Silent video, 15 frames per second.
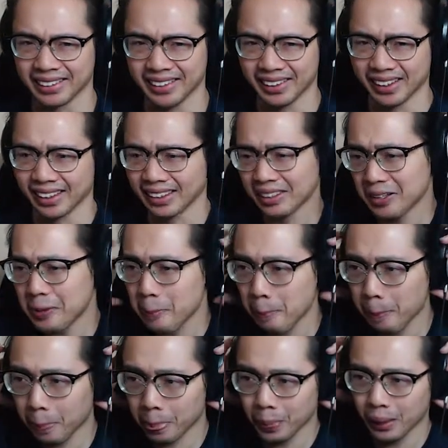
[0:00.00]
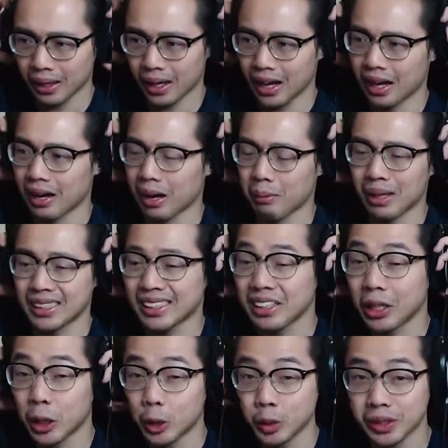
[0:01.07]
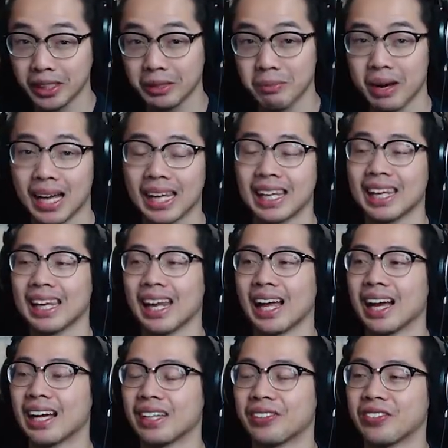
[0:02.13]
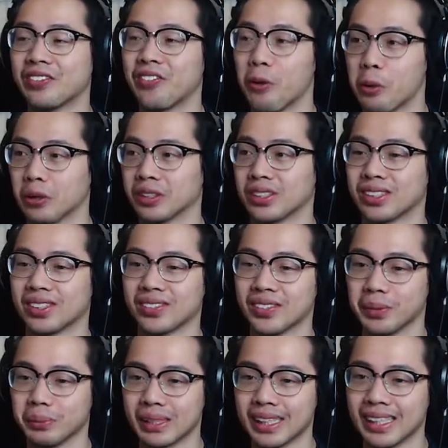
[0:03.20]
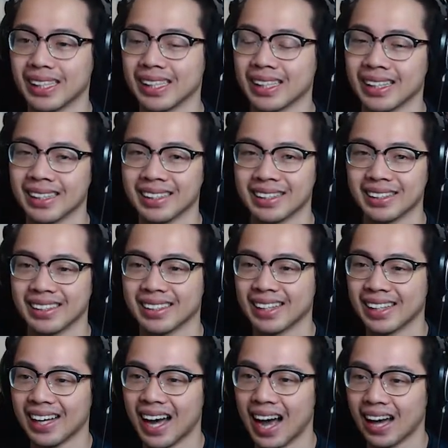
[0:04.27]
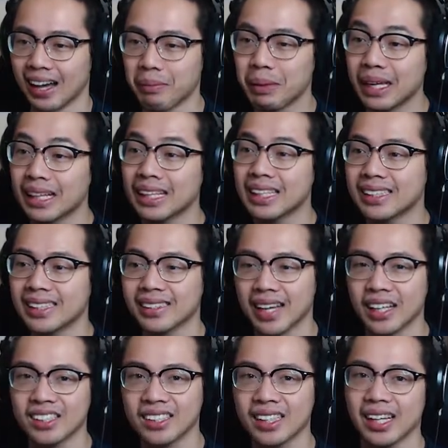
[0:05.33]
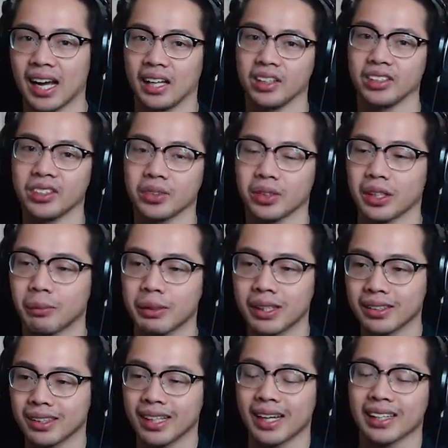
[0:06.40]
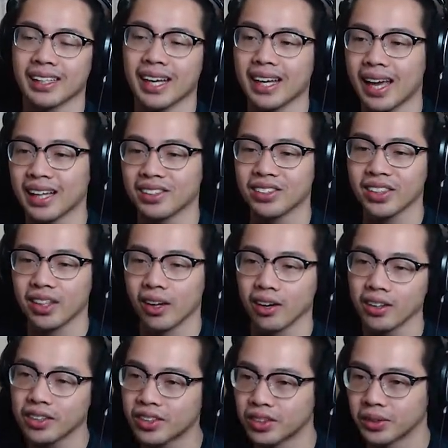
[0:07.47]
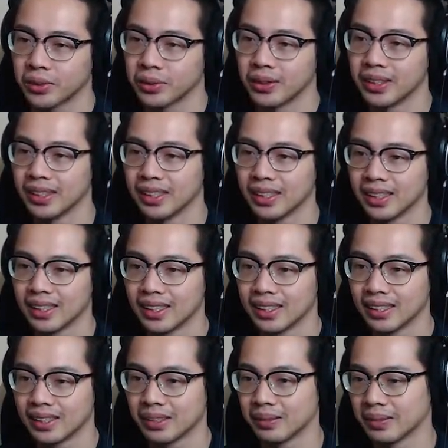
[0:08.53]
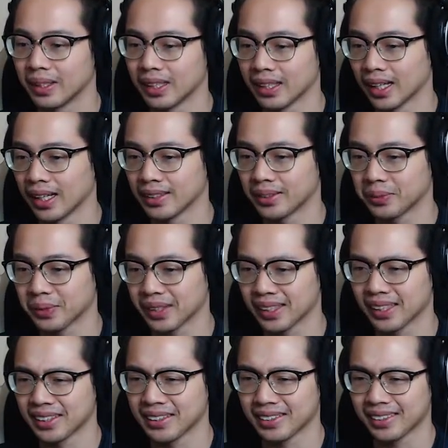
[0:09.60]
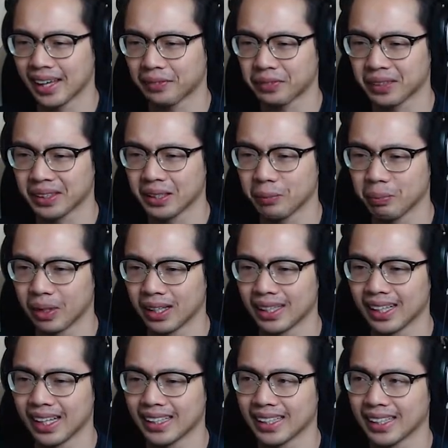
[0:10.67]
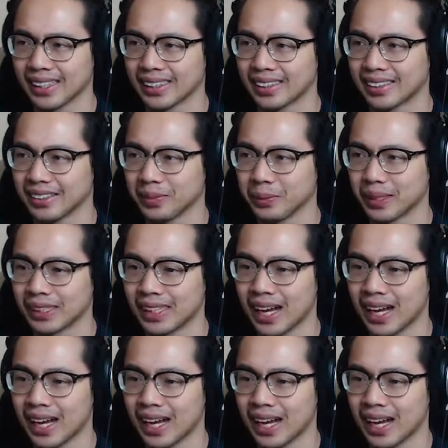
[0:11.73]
this thing. I'm actually losing my life force from eating this. I mean, at least it's actually ice cream. It doesn't. It can't actually hurt you. But I guess we're gonna just have to keep on licking until we